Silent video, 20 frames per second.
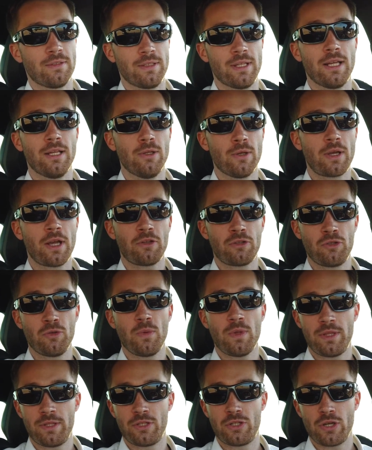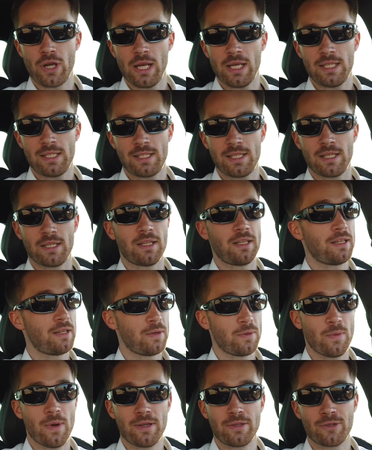they look at you with jealousy
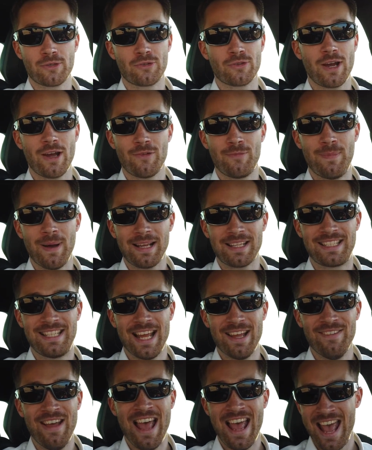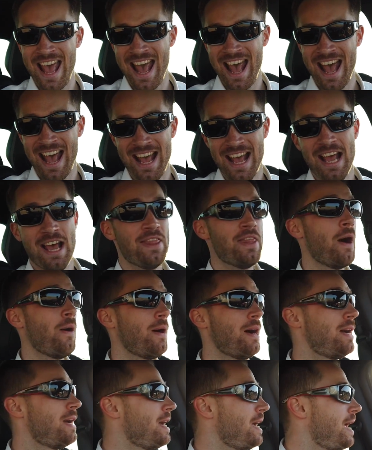when you drive past them.
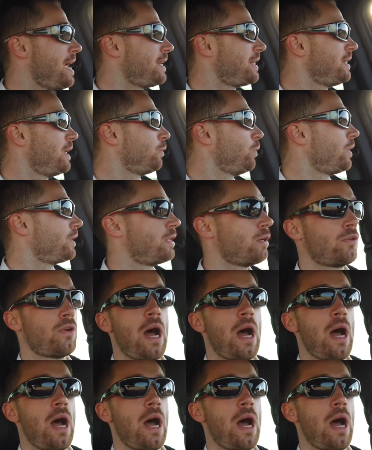Now, isn't it what the